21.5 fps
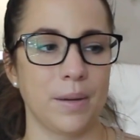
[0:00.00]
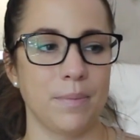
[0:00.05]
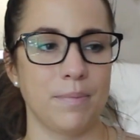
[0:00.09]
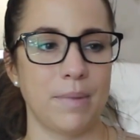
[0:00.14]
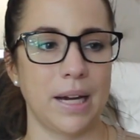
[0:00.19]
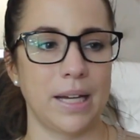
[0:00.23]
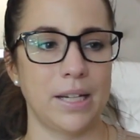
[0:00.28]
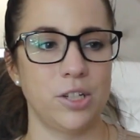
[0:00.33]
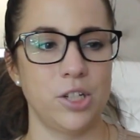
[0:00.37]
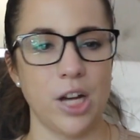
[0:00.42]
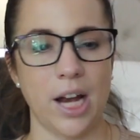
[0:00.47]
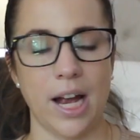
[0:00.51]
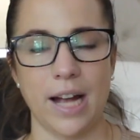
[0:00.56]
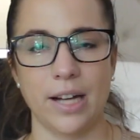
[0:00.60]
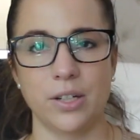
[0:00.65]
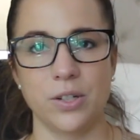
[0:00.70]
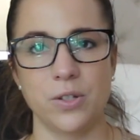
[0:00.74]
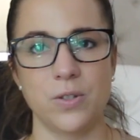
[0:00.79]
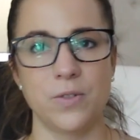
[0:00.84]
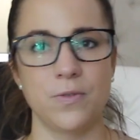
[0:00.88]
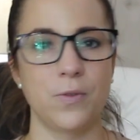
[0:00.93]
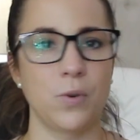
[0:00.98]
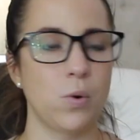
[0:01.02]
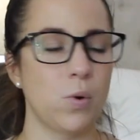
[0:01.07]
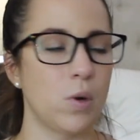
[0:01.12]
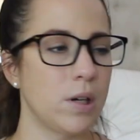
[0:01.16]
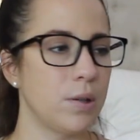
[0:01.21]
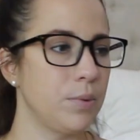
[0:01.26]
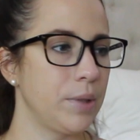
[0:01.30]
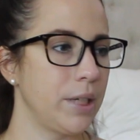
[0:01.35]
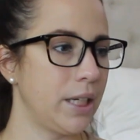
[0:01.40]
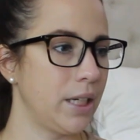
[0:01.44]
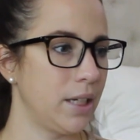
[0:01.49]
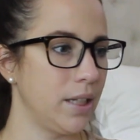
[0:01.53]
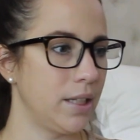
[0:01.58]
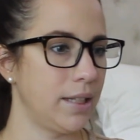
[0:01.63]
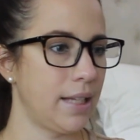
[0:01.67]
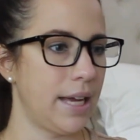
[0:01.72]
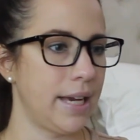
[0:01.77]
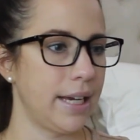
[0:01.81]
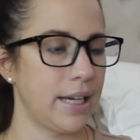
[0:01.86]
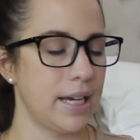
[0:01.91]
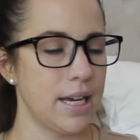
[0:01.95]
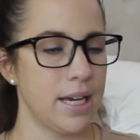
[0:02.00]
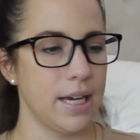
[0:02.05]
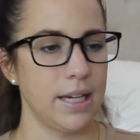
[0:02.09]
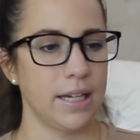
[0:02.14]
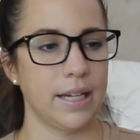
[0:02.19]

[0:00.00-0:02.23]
my Jack, who's 4, we could like